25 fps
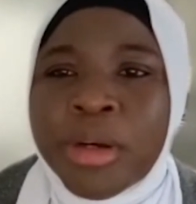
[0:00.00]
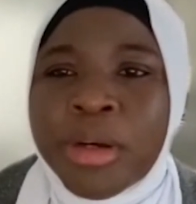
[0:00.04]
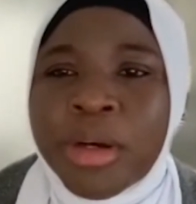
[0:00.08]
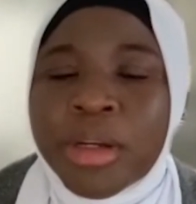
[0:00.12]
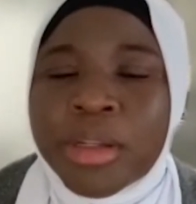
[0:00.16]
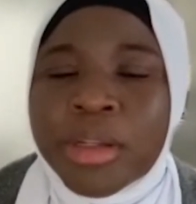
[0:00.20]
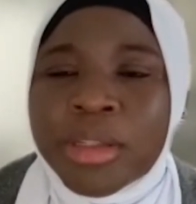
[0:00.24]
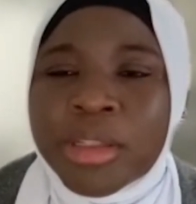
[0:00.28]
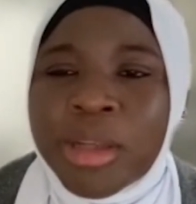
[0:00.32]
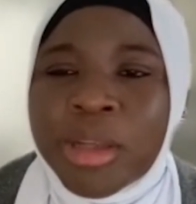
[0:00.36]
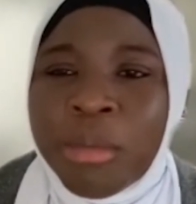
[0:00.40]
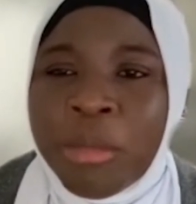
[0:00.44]

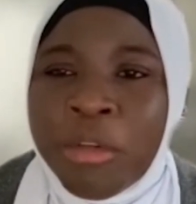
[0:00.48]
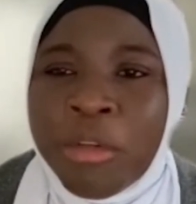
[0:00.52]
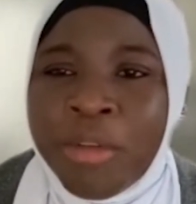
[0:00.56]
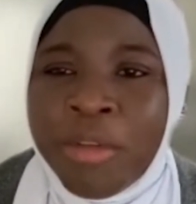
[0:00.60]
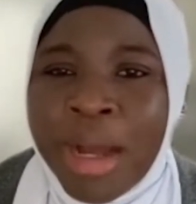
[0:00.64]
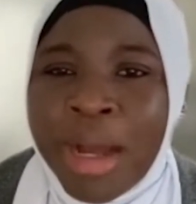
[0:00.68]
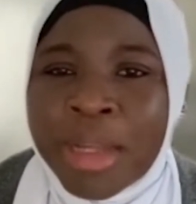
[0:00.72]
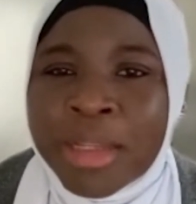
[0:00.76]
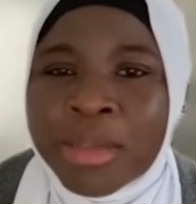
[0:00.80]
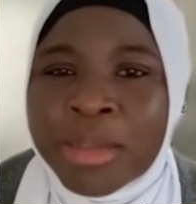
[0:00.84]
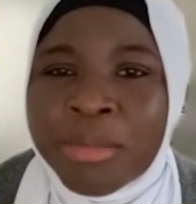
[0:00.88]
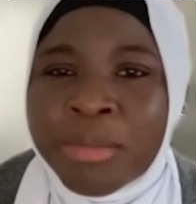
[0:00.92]
some of
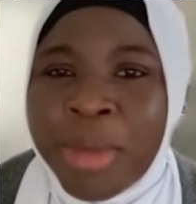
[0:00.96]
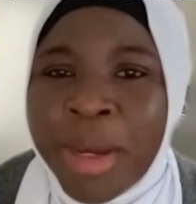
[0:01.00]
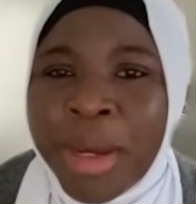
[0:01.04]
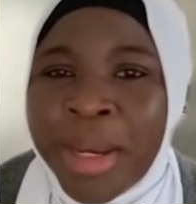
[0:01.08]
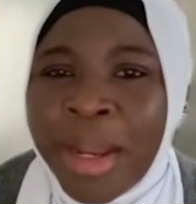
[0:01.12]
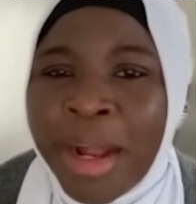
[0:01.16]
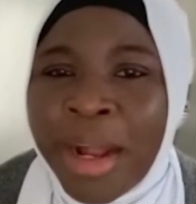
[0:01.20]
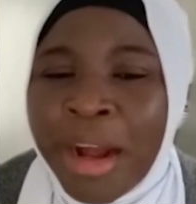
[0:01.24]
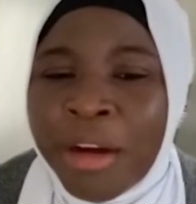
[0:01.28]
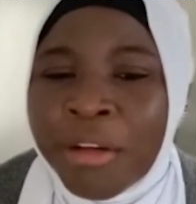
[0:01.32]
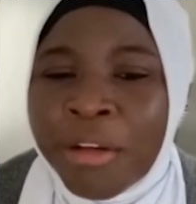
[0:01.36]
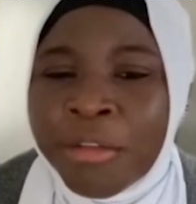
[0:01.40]
us might
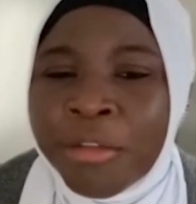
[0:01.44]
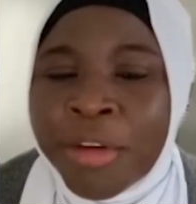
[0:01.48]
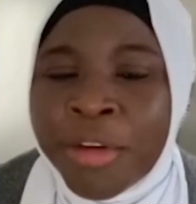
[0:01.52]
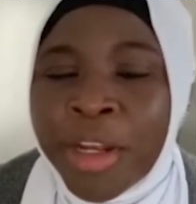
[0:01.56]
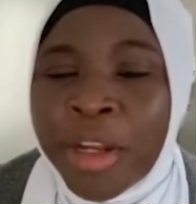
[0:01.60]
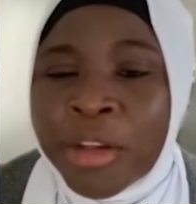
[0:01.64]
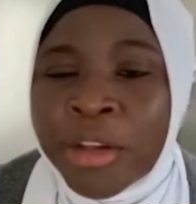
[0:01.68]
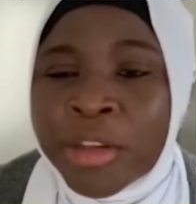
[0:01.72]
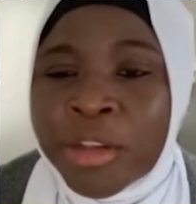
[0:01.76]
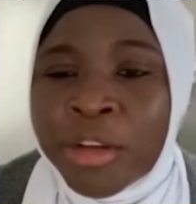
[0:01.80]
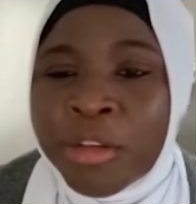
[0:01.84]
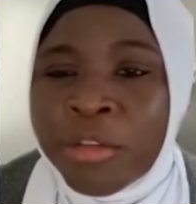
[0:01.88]
have a
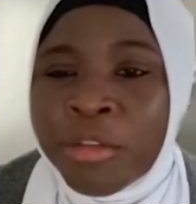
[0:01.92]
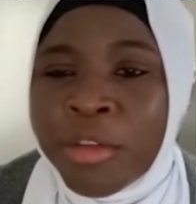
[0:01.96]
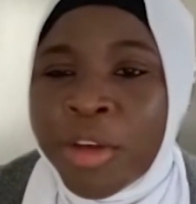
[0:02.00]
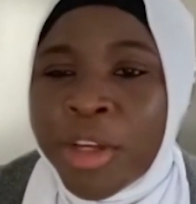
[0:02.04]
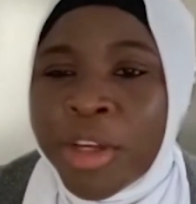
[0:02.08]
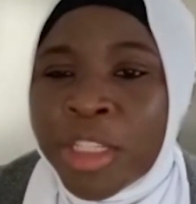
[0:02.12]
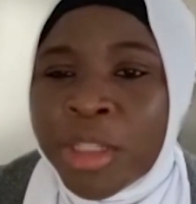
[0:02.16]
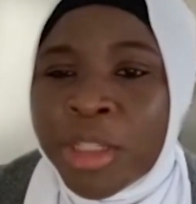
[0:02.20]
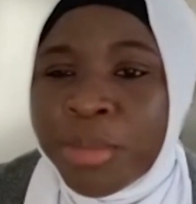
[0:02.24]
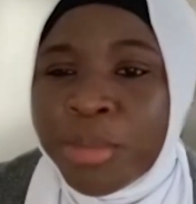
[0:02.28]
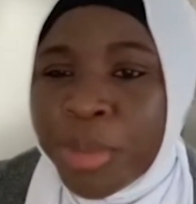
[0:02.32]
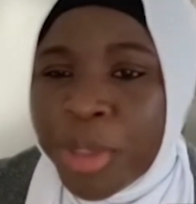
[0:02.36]
lot of
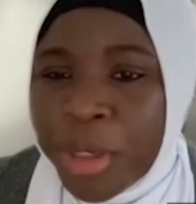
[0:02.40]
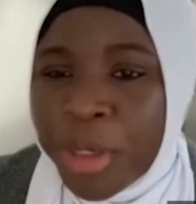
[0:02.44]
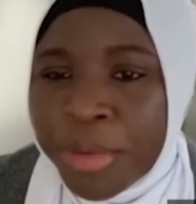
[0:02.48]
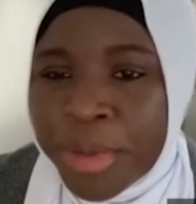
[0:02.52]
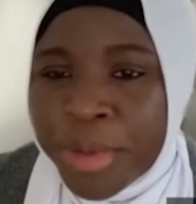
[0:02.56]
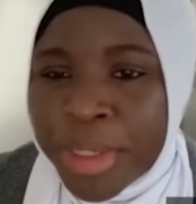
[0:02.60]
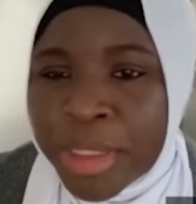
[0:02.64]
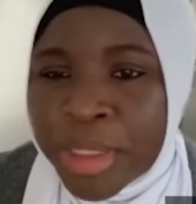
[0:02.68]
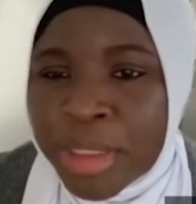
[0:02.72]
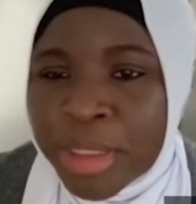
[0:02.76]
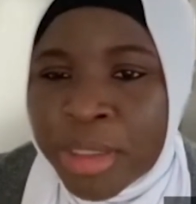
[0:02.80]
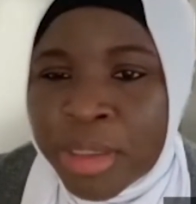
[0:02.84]

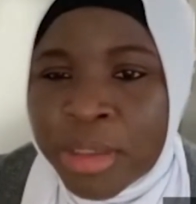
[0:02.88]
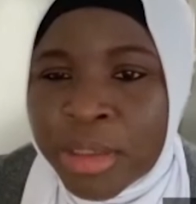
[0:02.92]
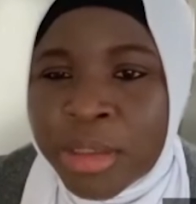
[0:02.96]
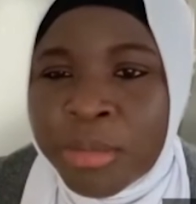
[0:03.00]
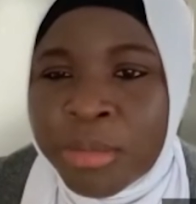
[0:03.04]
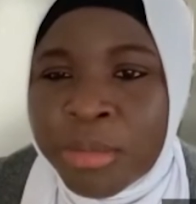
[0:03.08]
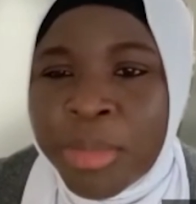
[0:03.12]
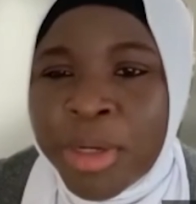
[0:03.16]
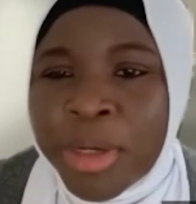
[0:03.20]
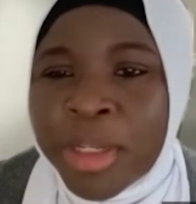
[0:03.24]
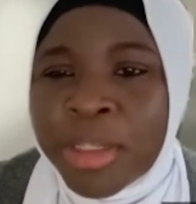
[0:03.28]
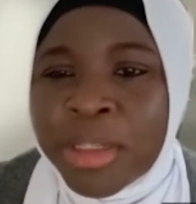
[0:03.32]
experiences,
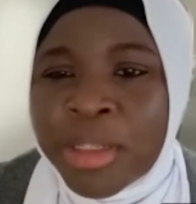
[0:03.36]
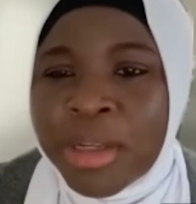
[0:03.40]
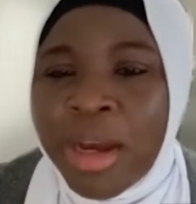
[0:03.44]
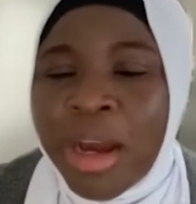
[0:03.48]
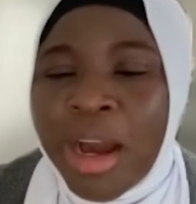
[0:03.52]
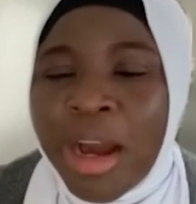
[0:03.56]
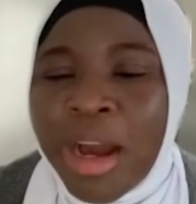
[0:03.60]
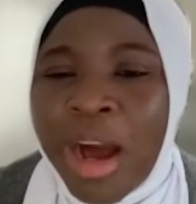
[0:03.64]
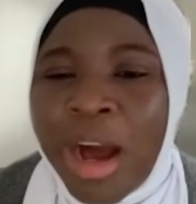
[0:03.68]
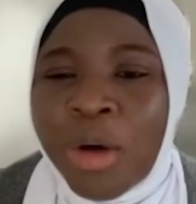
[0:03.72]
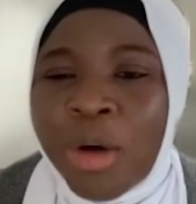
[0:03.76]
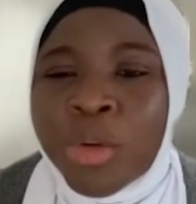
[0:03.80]
but
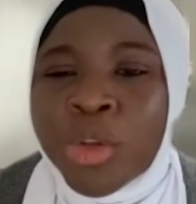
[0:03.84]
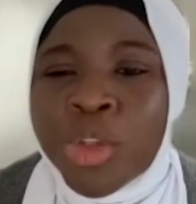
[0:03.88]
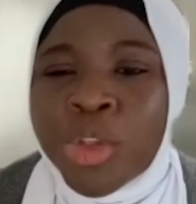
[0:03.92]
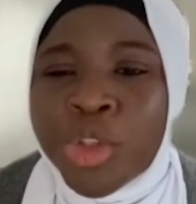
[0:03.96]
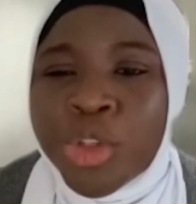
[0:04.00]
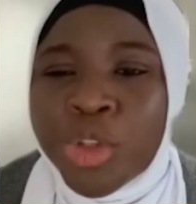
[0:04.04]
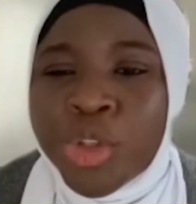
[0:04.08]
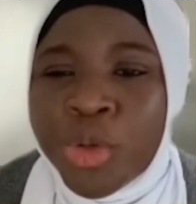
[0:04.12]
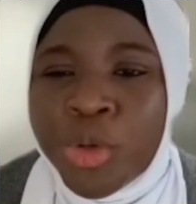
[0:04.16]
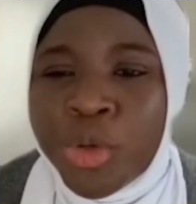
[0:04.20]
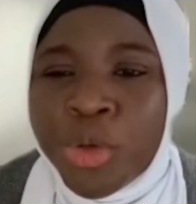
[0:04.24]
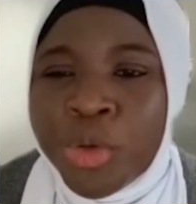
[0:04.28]
how
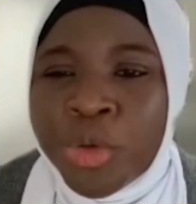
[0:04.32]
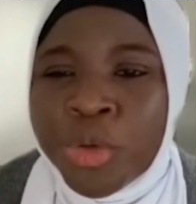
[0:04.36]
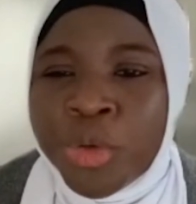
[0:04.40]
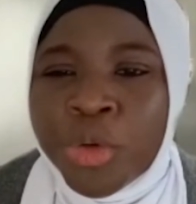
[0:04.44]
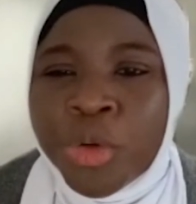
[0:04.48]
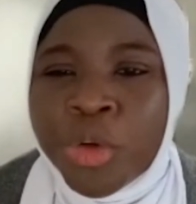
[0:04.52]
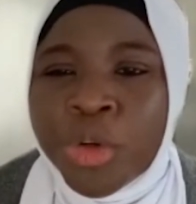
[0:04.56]
to,